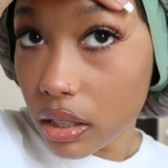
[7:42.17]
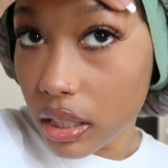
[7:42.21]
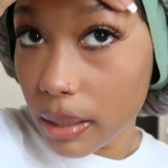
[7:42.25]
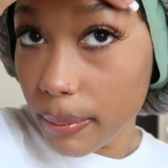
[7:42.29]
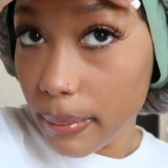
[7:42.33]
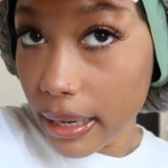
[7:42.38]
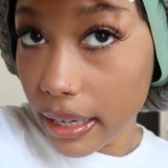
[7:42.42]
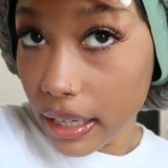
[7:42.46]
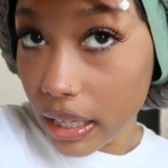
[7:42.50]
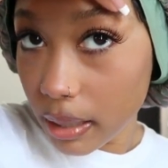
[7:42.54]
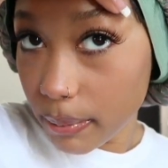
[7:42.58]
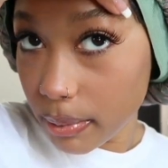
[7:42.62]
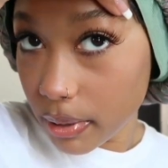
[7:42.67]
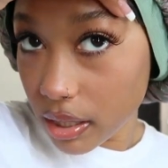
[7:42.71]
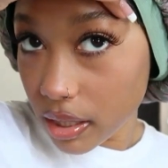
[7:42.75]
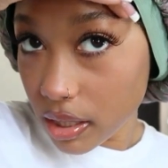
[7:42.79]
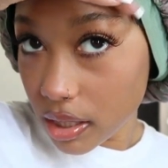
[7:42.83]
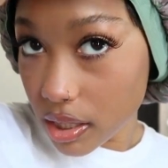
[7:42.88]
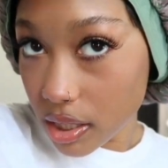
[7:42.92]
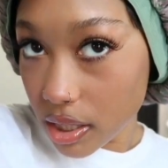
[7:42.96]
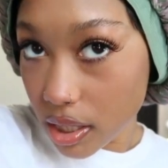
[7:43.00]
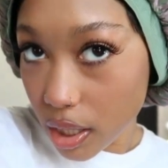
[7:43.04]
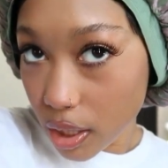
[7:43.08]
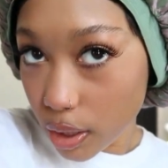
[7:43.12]
the makeup
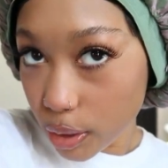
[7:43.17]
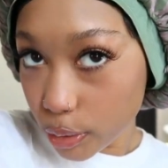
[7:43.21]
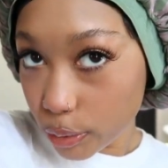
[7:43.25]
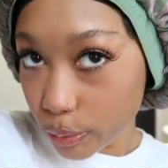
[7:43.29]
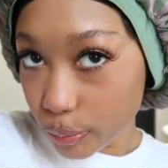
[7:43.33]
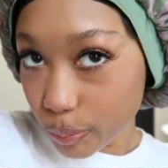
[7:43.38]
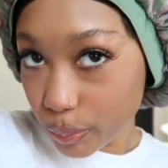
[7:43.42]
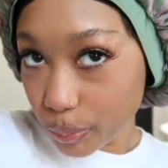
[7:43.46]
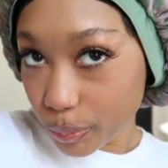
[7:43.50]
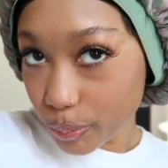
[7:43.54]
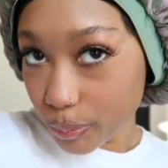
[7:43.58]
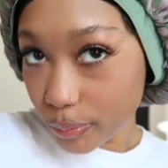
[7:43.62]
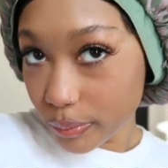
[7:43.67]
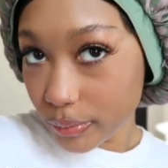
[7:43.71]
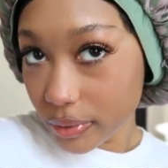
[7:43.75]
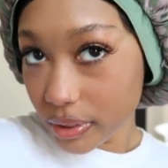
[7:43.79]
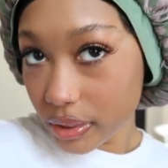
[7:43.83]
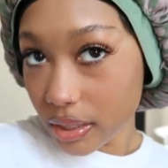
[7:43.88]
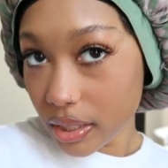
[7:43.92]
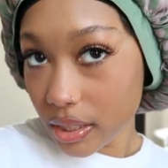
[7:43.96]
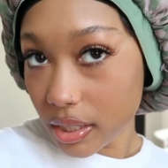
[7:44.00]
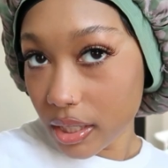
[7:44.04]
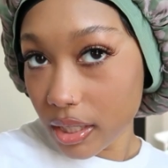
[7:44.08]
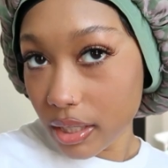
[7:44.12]
in, so
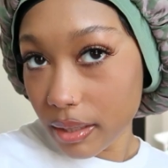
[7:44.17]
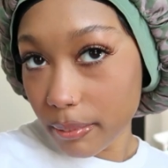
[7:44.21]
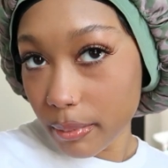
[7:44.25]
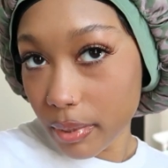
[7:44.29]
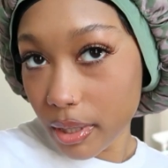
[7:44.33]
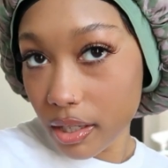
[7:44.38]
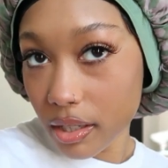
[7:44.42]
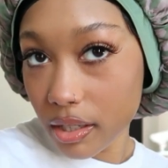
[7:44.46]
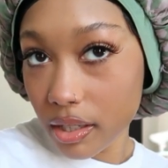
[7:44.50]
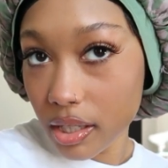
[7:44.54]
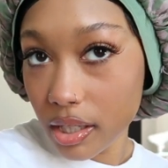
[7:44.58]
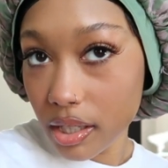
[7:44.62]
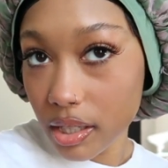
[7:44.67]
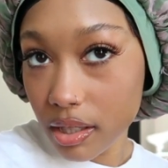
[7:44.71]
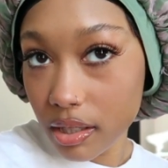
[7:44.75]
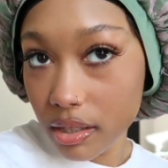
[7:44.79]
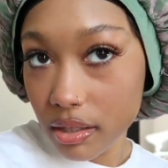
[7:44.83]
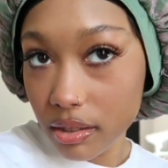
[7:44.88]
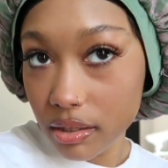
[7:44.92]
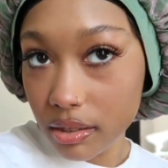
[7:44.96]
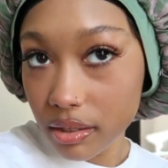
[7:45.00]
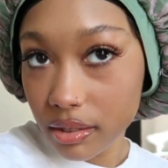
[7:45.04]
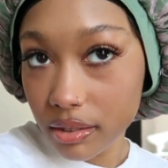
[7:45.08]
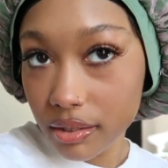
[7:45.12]
period.